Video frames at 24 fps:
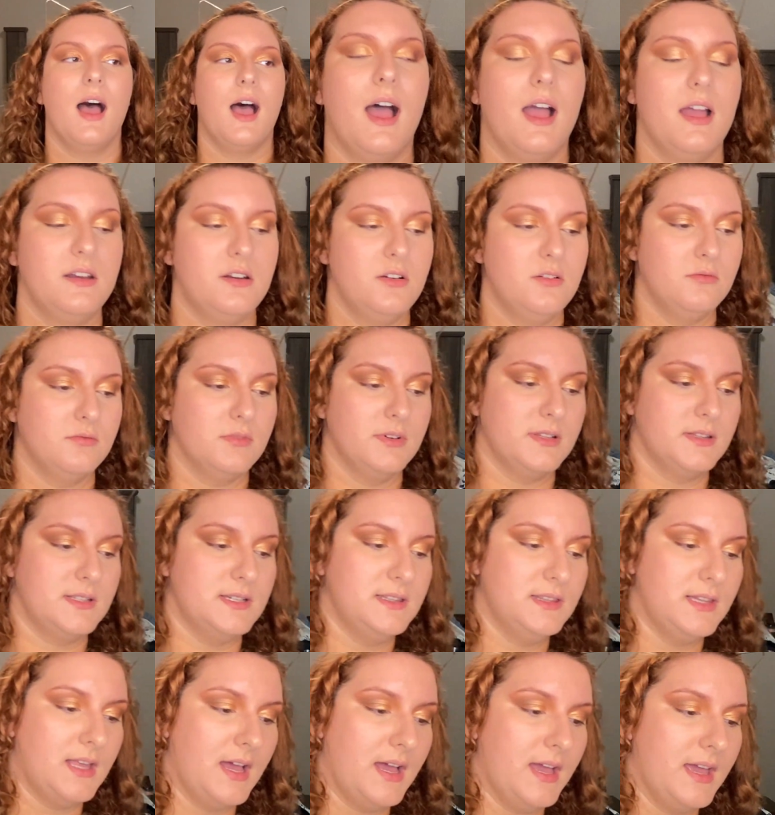I don't
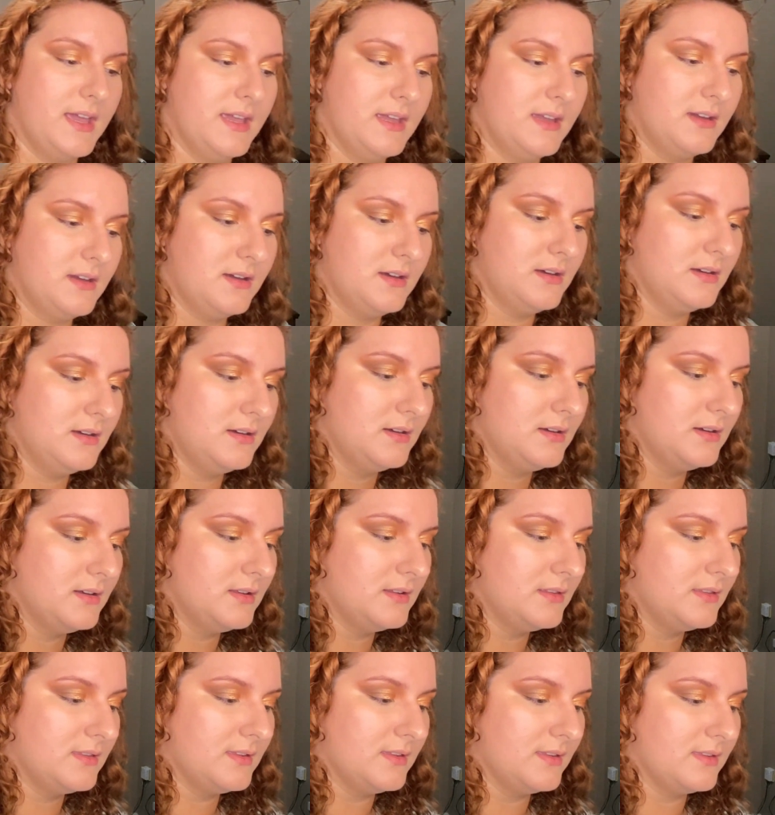really like
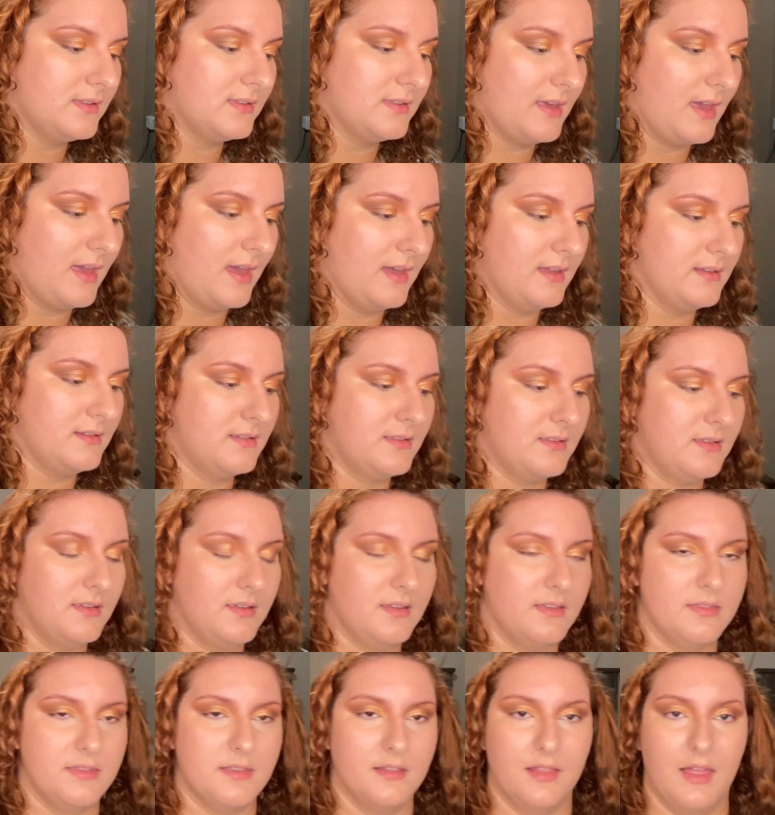to
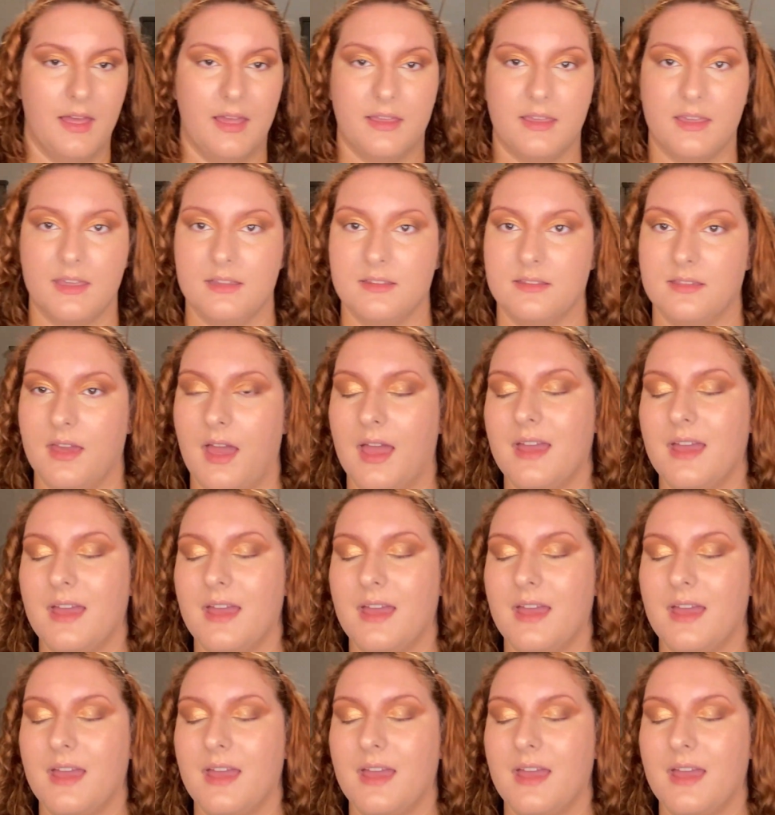set the light into,